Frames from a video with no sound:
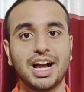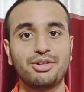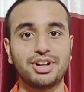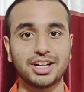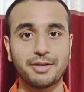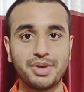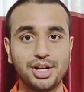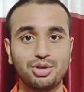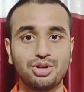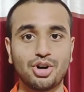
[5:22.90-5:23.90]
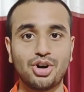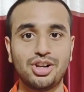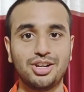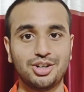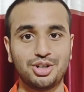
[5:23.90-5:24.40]
I would recommend you
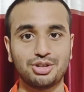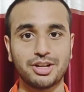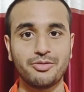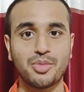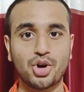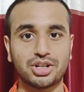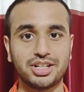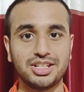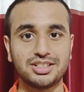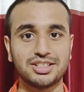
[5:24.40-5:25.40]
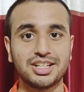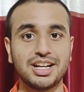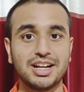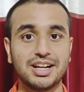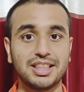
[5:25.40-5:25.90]
all to give mock tests.
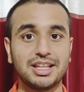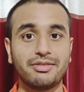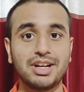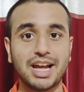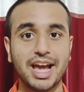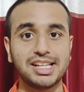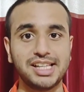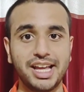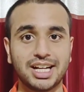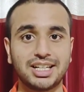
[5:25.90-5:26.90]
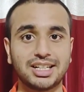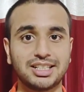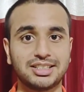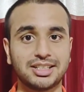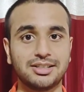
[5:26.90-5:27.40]
The one ICA
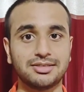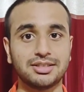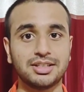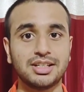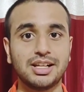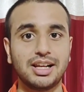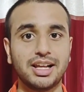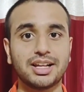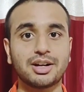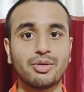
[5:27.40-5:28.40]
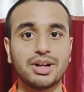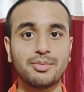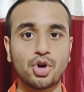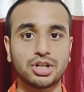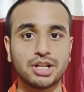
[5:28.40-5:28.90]
conducts itself. Like
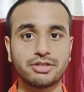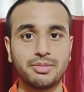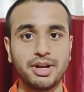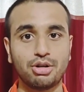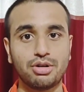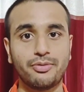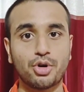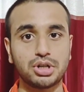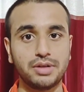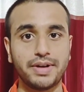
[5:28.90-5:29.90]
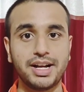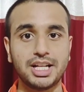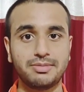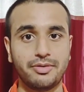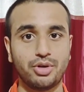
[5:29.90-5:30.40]
one mock test will be around 45
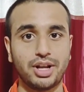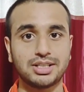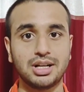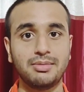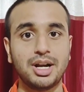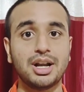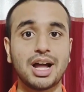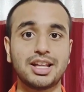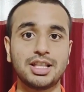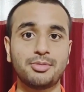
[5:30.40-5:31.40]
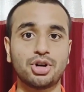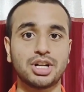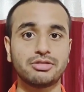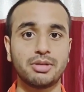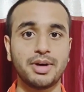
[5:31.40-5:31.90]
days before exam and another mock
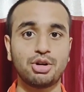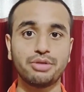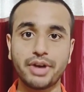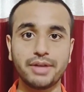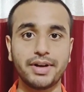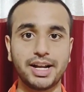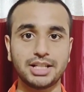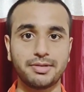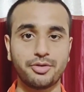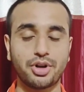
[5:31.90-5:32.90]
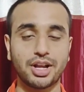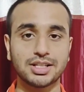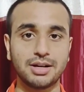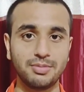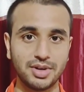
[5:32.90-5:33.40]
test will be around 25 days before
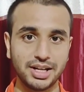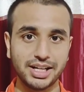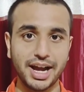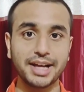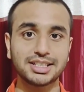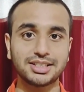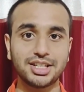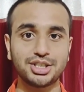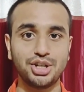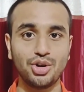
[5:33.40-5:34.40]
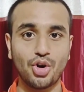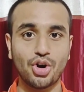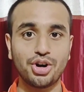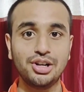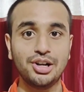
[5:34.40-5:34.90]
exam. I suggest you
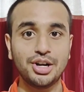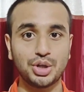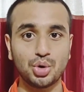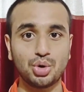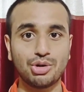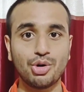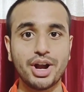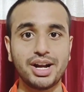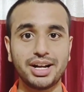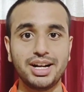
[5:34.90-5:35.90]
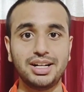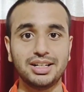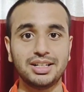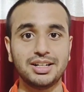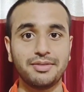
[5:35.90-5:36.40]
all to go and
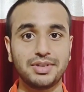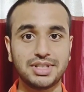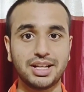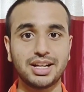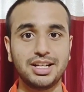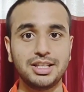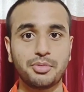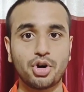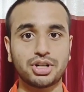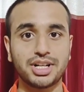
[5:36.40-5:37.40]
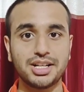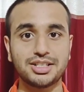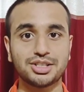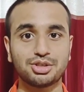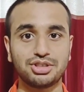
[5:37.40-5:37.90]
write physically the mock
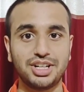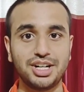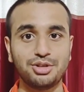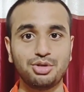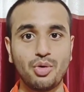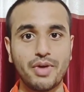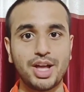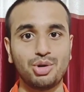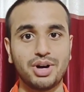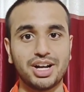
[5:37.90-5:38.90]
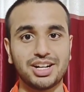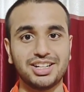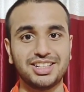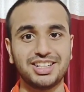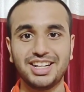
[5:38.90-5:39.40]
test so that you know where you are.
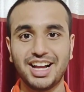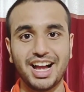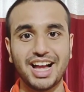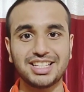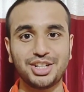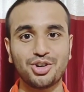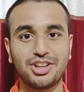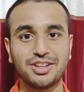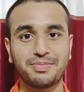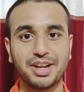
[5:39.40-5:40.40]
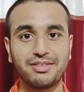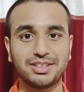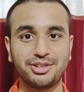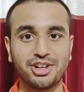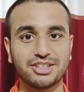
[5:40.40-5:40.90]
As I told in the
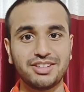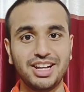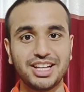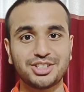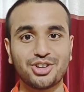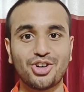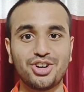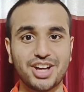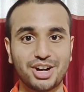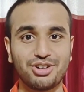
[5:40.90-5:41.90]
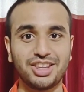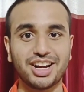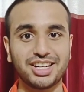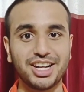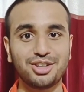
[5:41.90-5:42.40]
previous video as well, I scored around
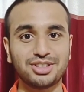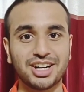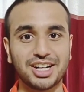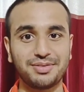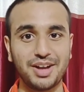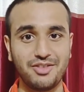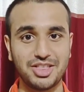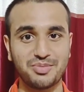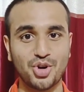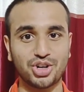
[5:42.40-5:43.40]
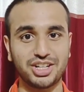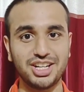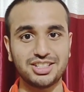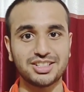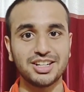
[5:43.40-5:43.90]
30 to 35 in the mock
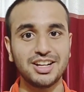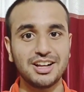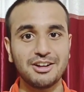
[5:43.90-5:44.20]
tests,